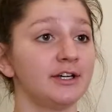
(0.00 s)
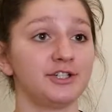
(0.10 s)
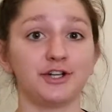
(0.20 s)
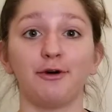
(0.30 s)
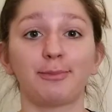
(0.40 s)

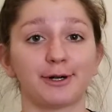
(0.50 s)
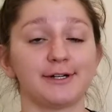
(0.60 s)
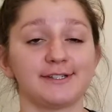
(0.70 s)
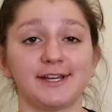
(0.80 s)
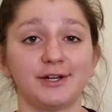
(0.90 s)
Joe
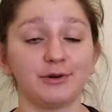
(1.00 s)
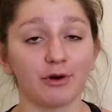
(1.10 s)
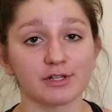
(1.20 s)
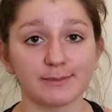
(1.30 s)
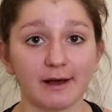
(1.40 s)
person who
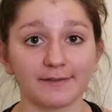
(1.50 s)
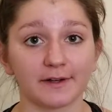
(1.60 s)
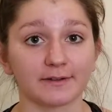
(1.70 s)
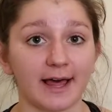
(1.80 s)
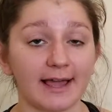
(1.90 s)
goes about
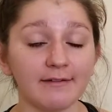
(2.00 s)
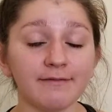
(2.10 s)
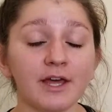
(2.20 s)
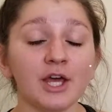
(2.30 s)
their life,